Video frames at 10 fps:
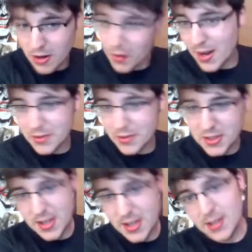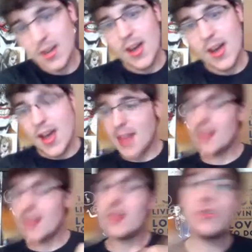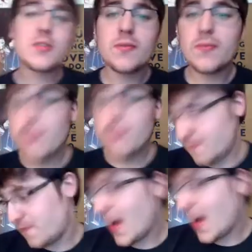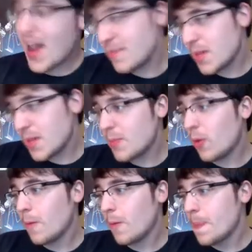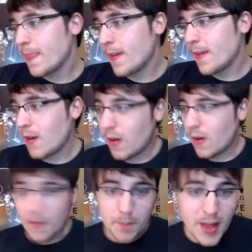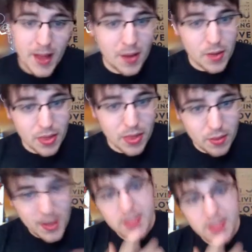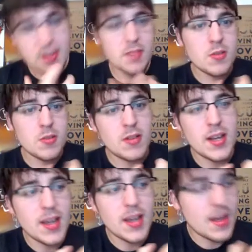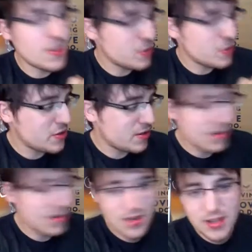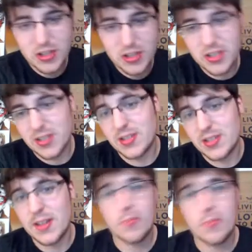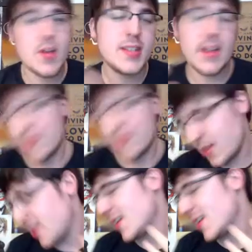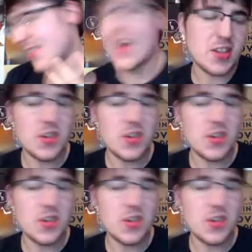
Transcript: else is in, and then those 5 people aren't playing with the rest of the community, and it just separates everything, and it's not good.